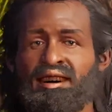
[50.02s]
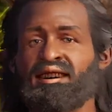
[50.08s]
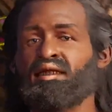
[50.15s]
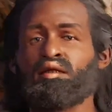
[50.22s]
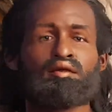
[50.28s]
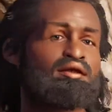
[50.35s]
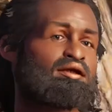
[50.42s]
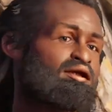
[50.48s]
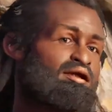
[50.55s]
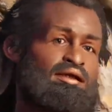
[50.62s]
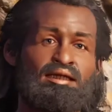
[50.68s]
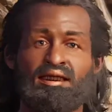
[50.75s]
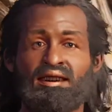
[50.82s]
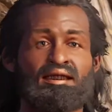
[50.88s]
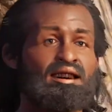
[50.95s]

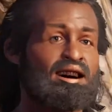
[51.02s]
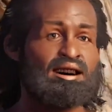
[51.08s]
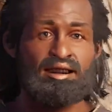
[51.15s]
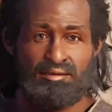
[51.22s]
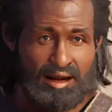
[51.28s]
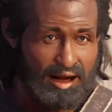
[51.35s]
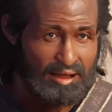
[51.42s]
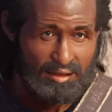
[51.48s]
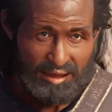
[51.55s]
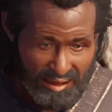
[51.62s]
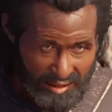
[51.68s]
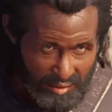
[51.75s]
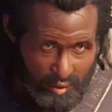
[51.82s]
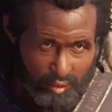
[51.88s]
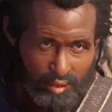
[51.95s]
Miltos, the next
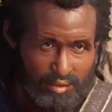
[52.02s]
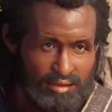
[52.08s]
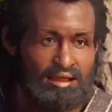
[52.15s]
best thing to